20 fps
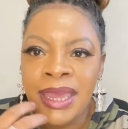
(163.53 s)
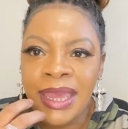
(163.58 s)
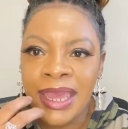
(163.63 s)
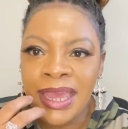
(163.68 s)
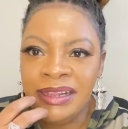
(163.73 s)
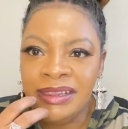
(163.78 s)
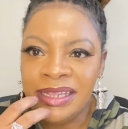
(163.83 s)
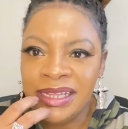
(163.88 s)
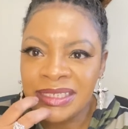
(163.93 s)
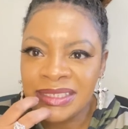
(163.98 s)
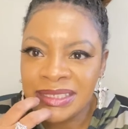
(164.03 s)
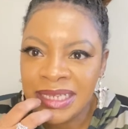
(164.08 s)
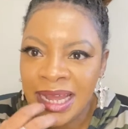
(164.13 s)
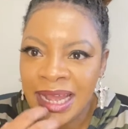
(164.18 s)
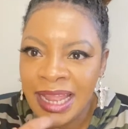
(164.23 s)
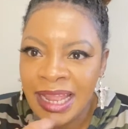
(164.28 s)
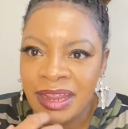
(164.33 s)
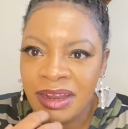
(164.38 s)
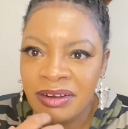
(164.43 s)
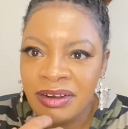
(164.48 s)
And this
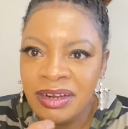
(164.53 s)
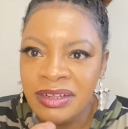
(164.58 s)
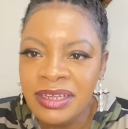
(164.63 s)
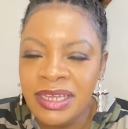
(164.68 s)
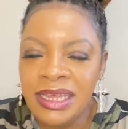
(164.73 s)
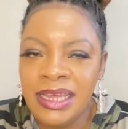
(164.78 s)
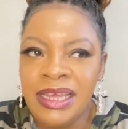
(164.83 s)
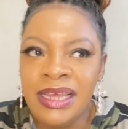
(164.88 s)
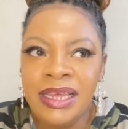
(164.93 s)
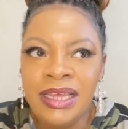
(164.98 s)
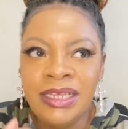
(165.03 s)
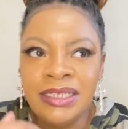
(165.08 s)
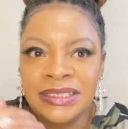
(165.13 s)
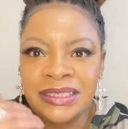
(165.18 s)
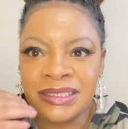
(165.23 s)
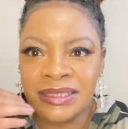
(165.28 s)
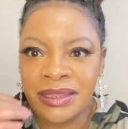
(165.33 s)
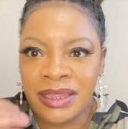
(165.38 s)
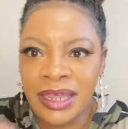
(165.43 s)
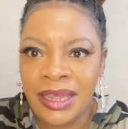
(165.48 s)
hierarchy
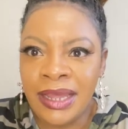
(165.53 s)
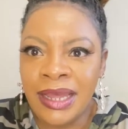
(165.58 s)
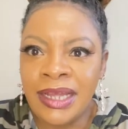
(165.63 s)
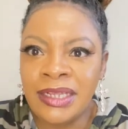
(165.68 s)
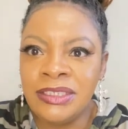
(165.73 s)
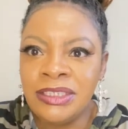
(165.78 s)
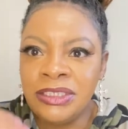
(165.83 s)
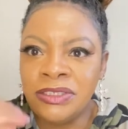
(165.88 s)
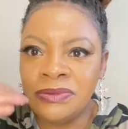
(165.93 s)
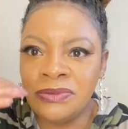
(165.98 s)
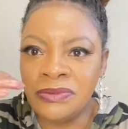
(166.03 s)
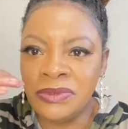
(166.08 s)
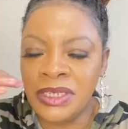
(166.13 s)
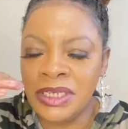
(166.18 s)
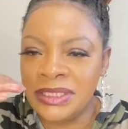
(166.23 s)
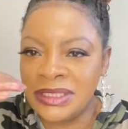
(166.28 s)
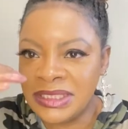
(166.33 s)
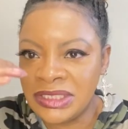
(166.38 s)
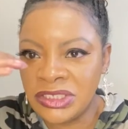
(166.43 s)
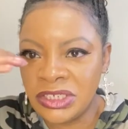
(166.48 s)
is there to,
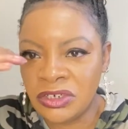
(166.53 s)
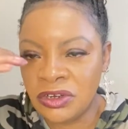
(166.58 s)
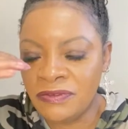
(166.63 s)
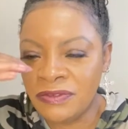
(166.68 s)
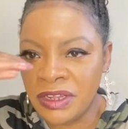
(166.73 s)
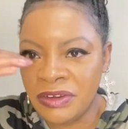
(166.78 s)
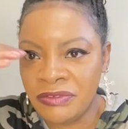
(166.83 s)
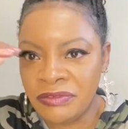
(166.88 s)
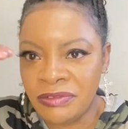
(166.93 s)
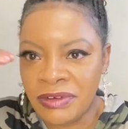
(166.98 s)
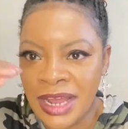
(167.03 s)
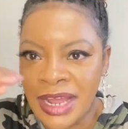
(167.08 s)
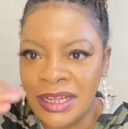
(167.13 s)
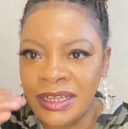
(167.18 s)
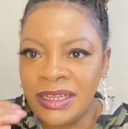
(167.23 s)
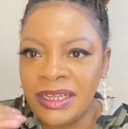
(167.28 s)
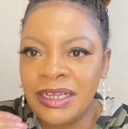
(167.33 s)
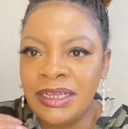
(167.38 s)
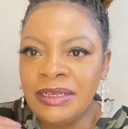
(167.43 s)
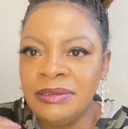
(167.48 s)
it's sort of the
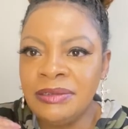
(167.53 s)
rank,